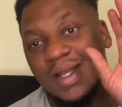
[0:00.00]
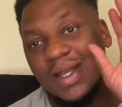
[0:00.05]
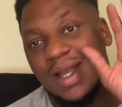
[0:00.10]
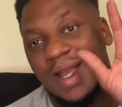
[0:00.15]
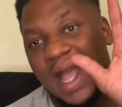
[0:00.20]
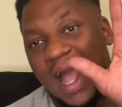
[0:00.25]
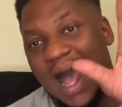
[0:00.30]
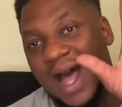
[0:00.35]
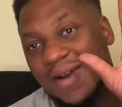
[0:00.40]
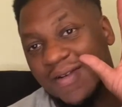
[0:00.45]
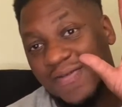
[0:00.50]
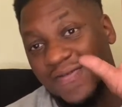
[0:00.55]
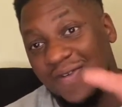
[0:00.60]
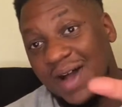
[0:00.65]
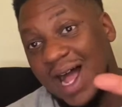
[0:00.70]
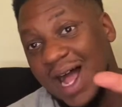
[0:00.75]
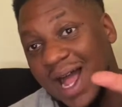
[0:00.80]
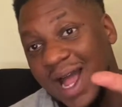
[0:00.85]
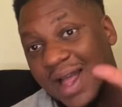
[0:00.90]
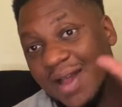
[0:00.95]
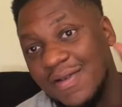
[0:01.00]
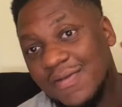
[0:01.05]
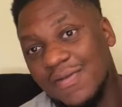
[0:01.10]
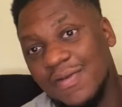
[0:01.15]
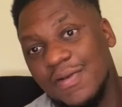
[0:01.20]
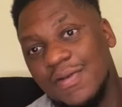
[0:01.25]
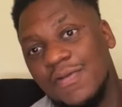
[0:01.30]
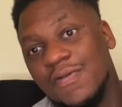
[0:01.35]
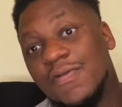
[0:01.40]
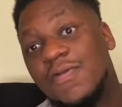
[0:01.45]
out of 5
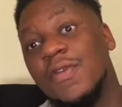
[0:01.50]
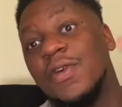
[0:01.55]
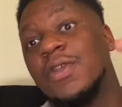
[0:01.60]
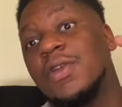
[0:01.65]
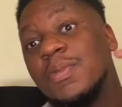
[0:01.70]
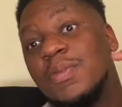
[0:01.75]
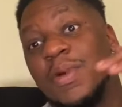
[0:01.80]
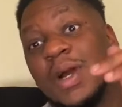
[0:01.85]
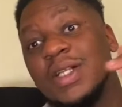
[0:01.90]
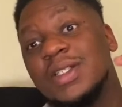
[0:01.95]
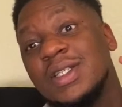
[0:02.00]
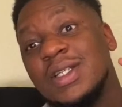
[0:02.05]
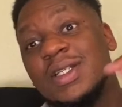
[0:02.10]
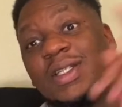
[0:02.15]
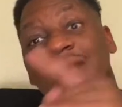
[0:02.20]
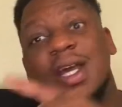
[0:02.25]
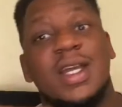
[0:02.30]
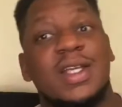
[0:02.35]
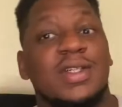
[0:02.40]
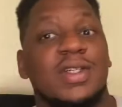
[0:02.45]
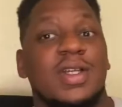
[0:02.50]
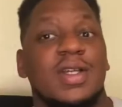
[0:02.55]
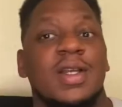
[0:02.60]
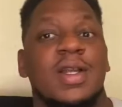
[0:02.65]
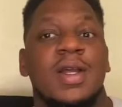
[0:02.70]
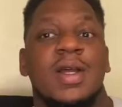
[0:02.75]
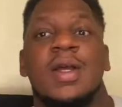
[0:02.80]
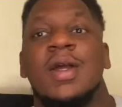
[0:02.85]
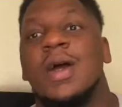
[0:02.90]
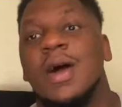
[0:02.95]
for the presentation.
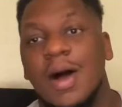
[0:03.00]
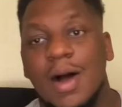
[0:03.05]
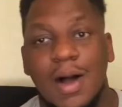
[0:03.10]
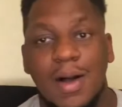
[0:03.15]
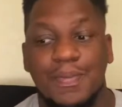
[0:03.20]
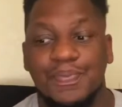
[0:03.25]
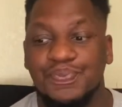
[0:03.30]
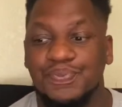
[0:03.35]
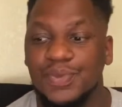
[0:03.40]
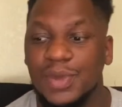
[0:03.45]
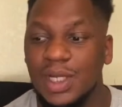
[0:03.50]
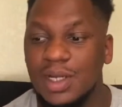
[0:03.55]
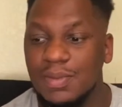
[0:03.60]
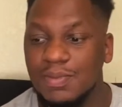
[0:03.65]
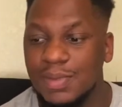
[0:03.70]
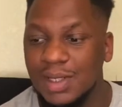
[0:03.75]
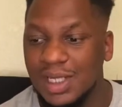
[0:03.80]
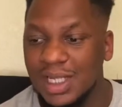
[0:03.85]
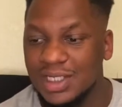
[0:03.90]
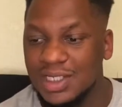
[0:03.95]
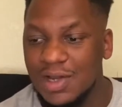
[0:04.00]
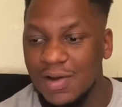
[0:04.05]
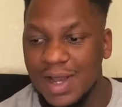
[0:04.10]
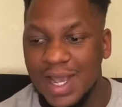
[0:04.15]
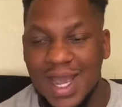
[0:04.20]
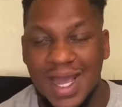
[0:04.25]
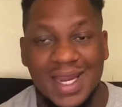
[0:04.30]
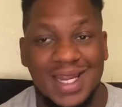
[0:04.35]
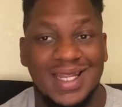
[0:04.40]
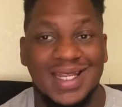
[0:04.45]
But let's go
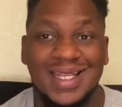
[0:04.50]
ahead and